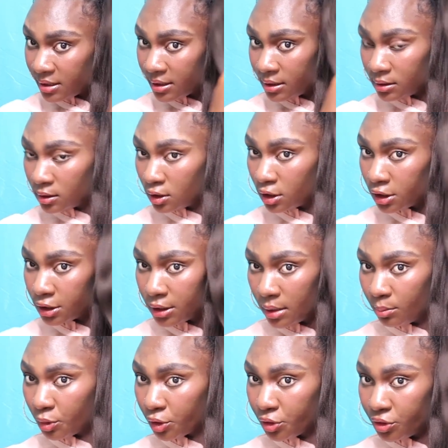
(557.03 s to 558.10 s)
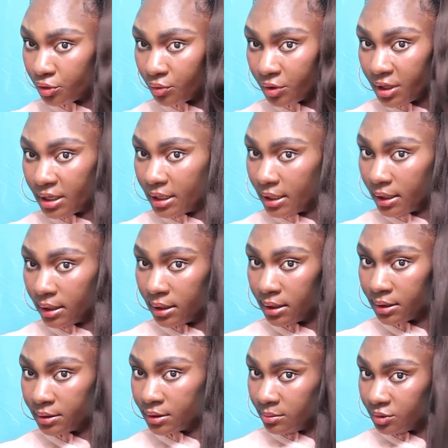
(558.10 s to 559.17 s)
And then look number 3.
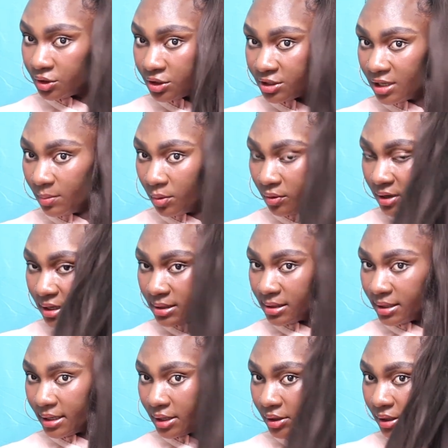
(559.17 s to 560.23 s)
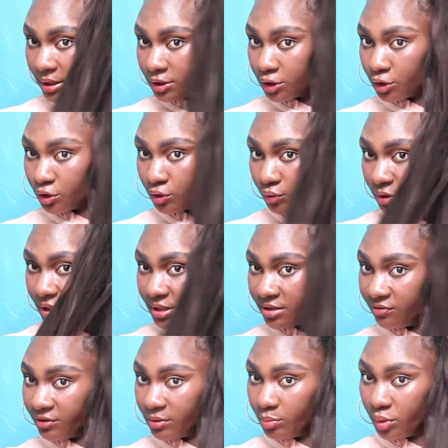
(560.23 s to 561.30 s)
I'm just separating the hair into 3
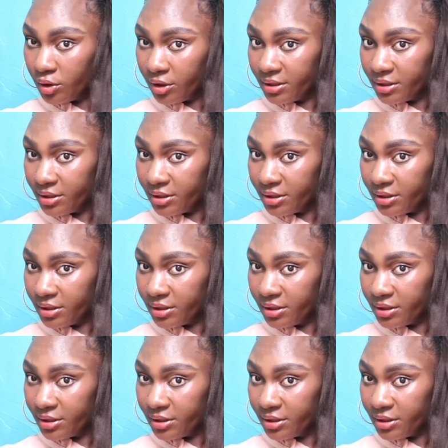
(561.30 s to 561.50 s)
different